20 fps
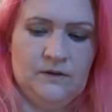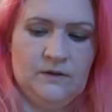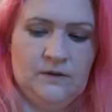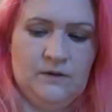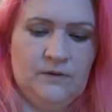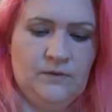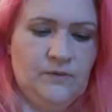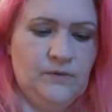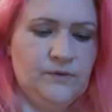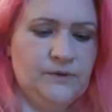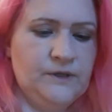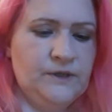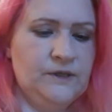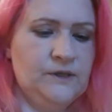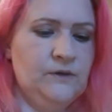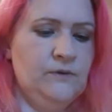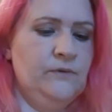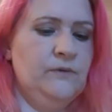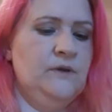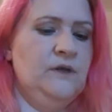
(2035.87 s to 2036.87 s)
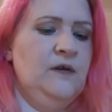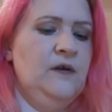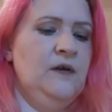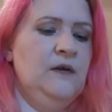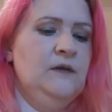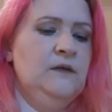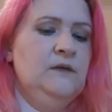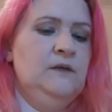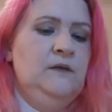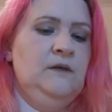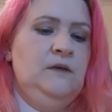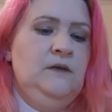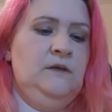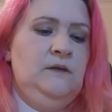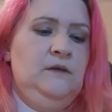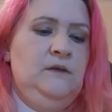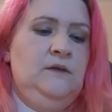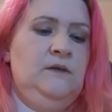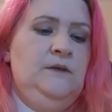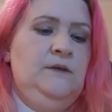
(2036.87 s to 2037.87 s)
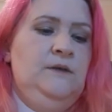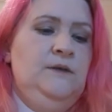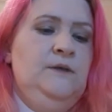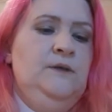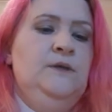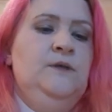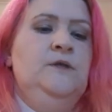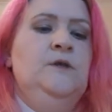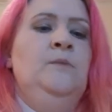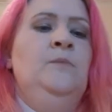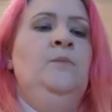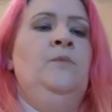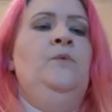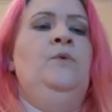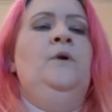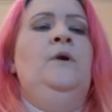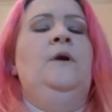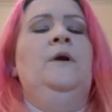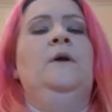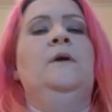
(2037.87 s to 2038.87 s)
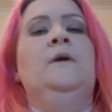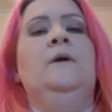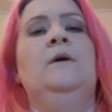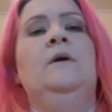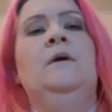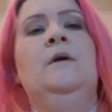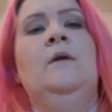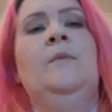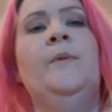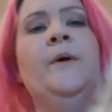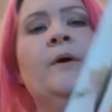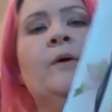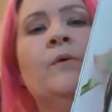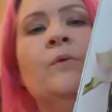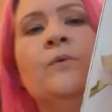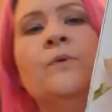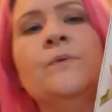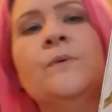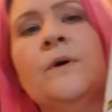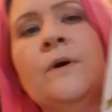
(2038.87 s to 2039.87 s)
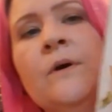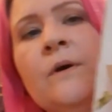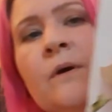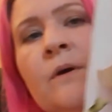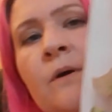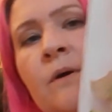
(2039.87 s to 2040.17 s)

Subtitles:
Rosie's Node Lace, that's stump work and a bit of gold work.